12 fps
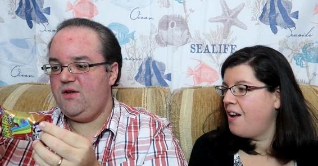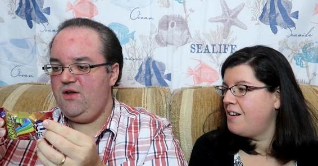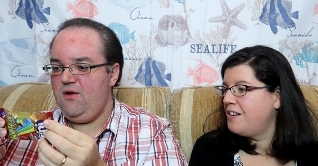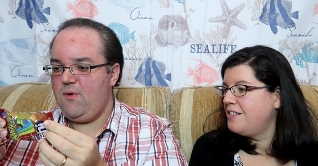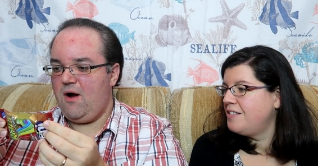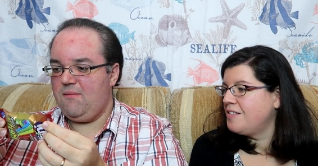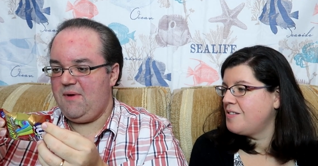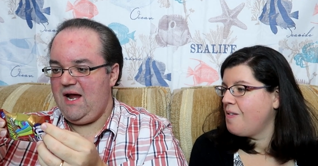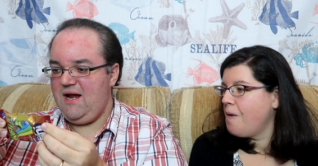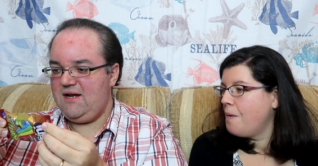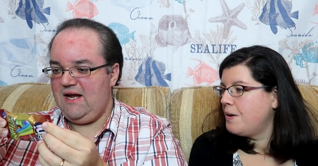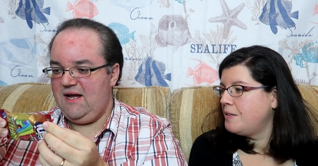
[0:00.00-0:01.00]
Speaker 1: You are
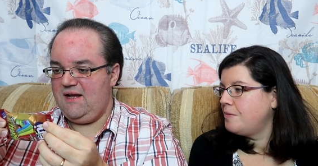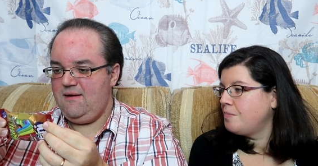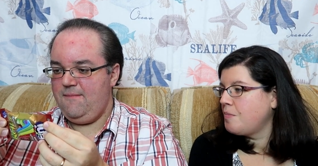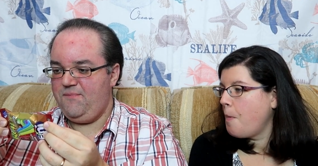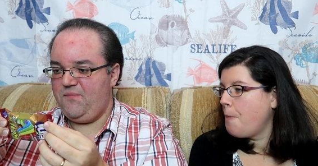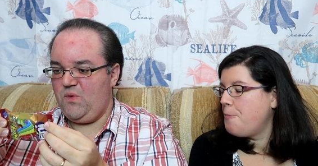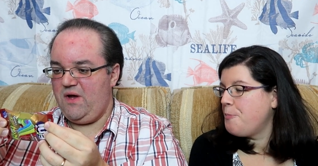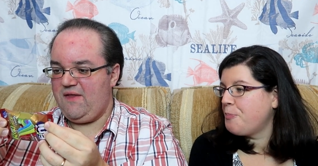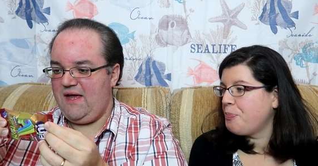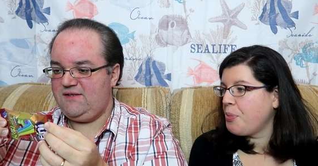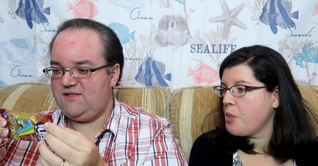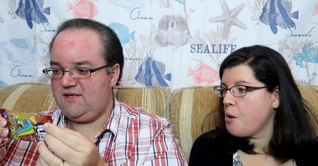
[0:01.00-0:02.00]
made in, well,
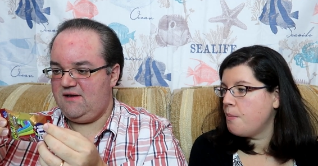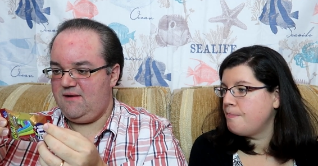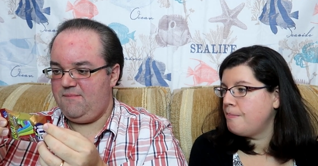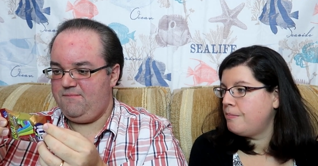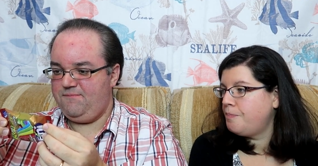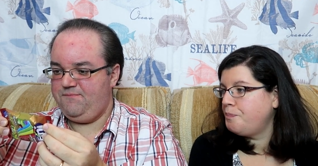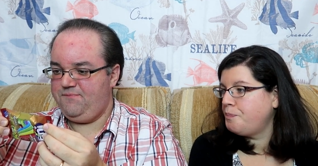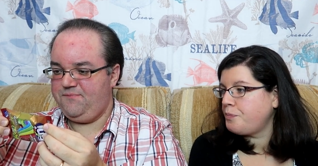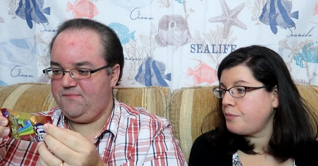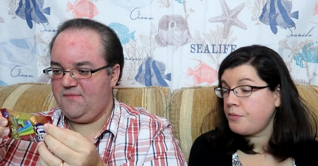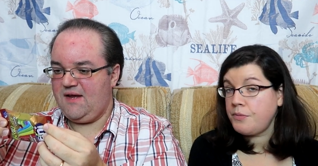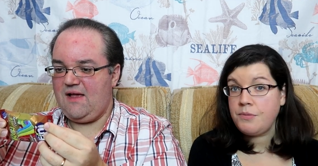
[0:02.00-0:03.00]
that's um,
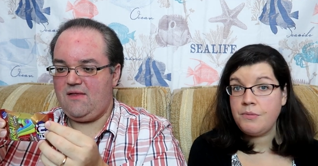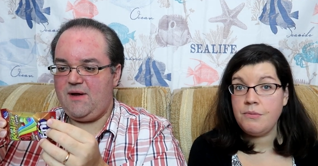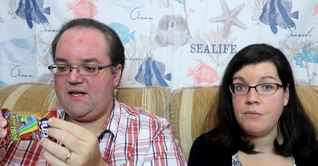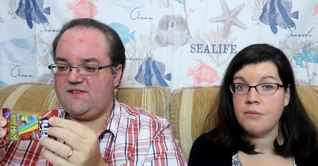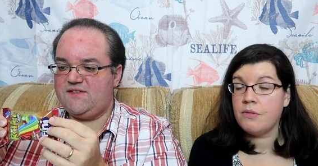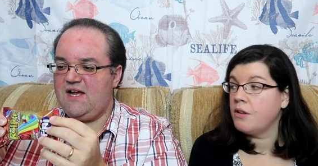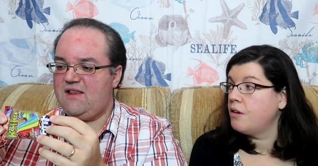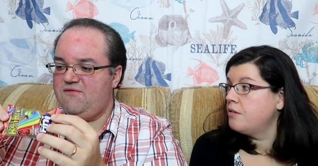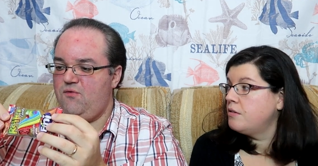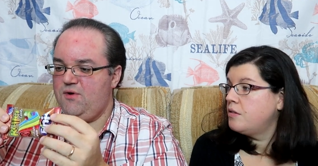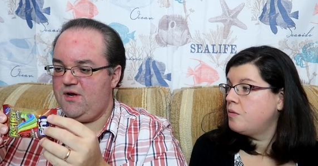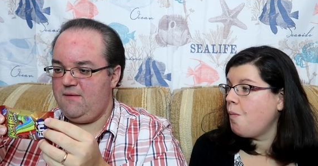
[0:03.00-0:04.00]
Calabasas,
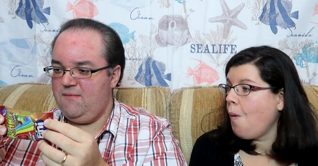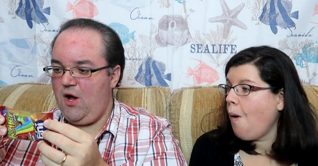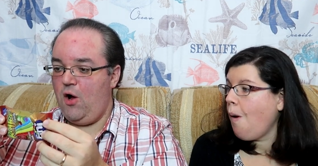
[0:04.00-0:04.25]
California.